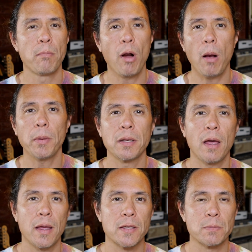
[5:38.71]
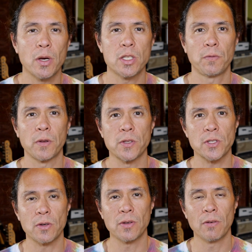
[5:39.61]
probably not as much of a
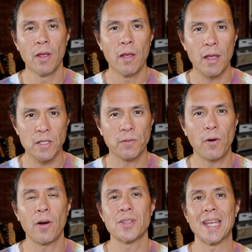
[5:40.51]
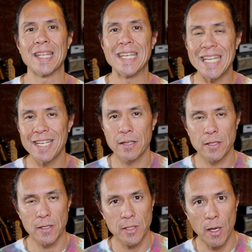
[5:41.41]
concern as far as a need
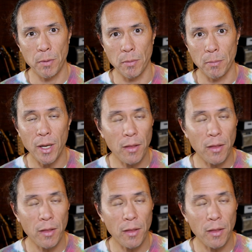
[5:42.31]
to supplement.